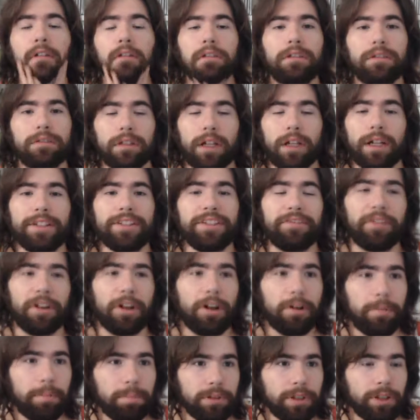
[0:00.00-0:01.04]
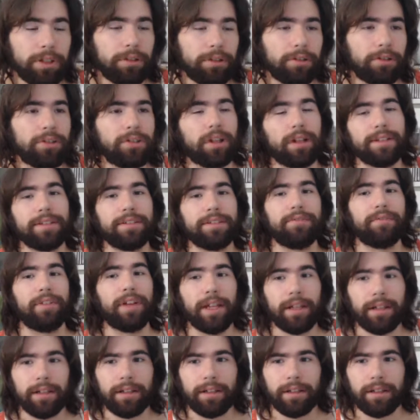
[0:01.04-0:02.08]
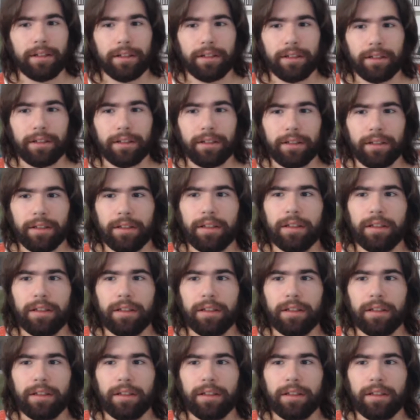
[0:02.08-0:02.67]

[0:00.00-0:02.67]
lots of uploads, lots of editing.